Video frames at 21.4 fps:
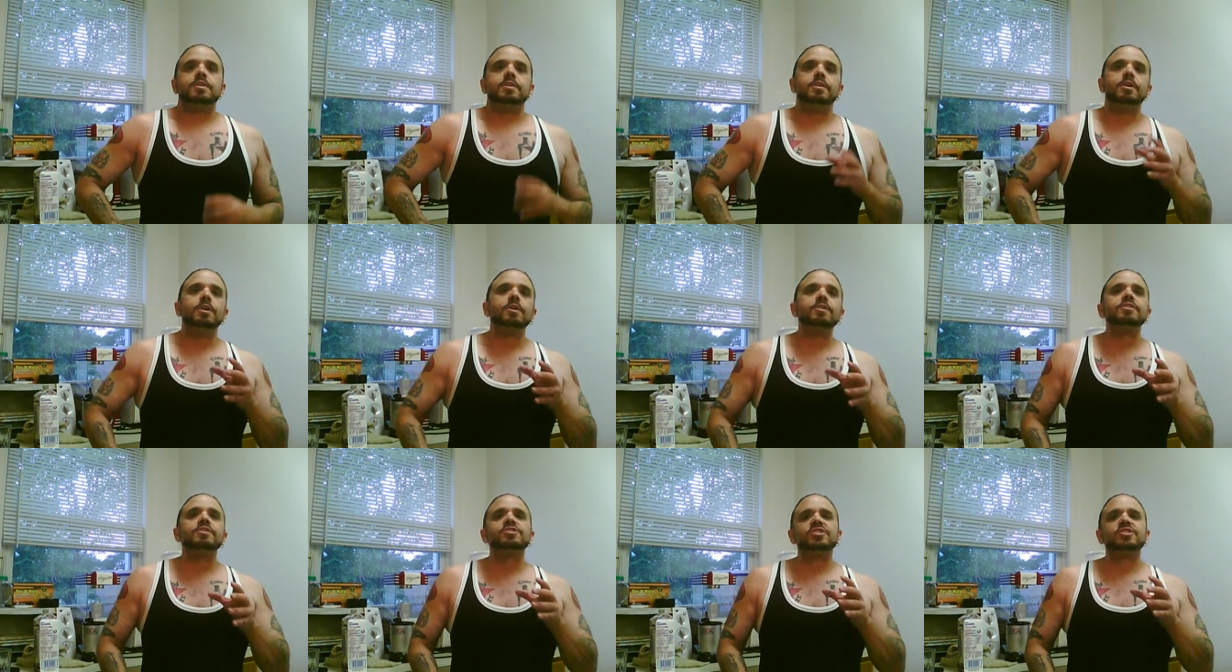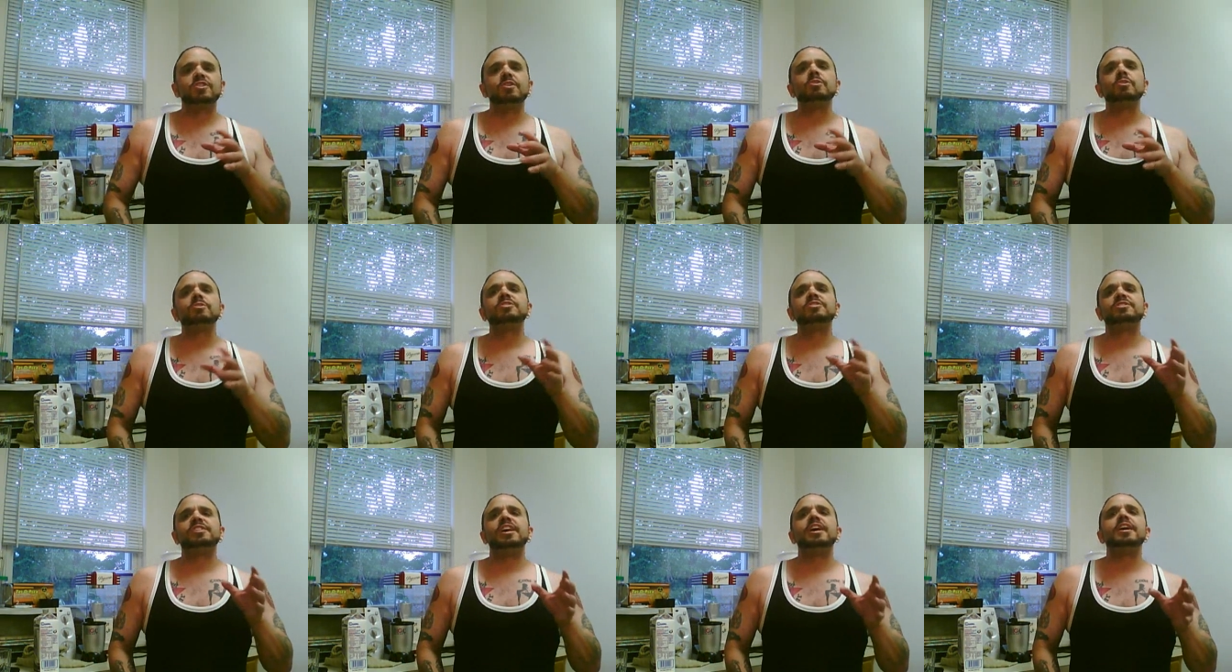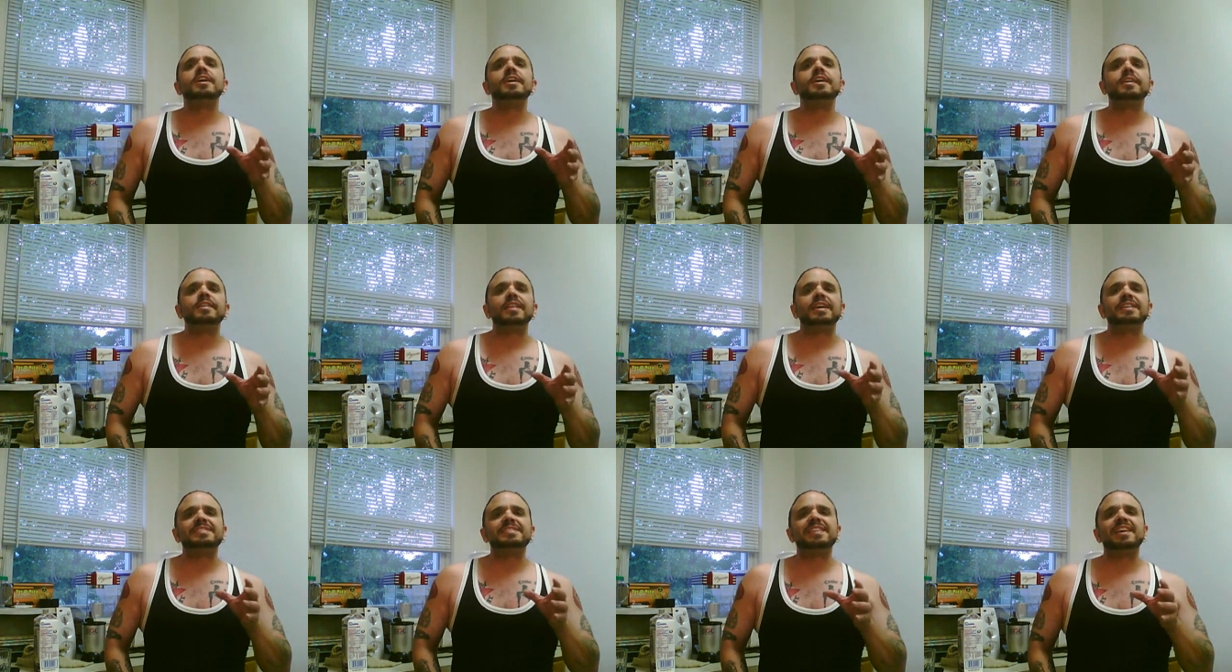You know, there's an old
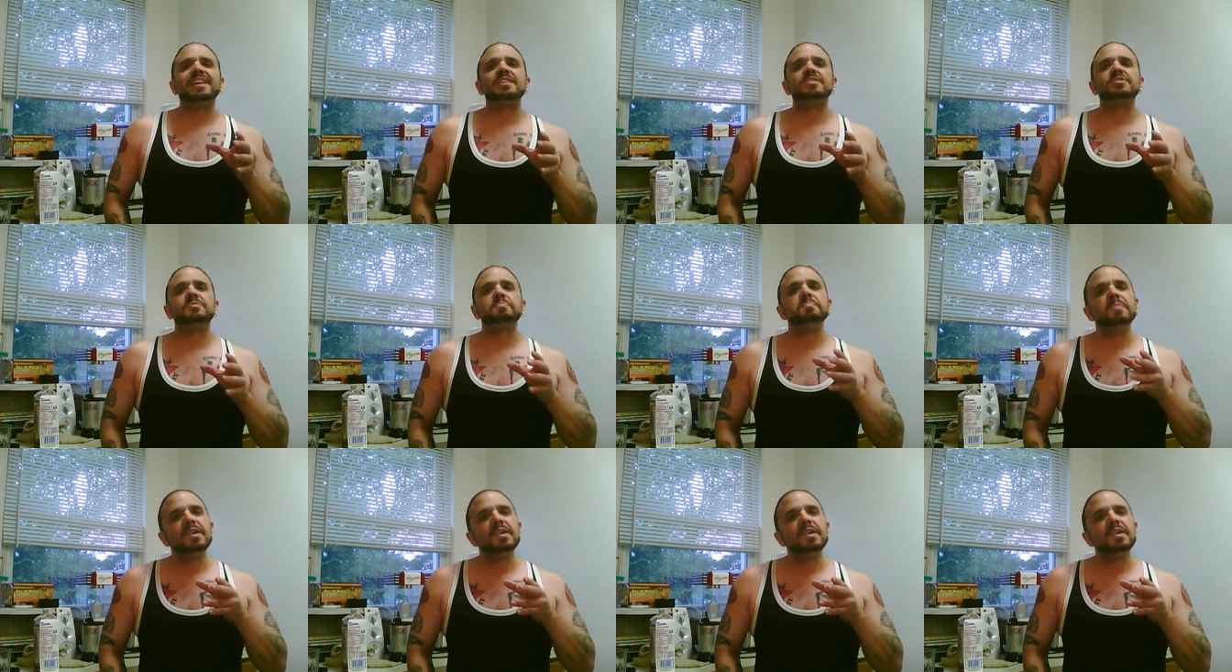saying that says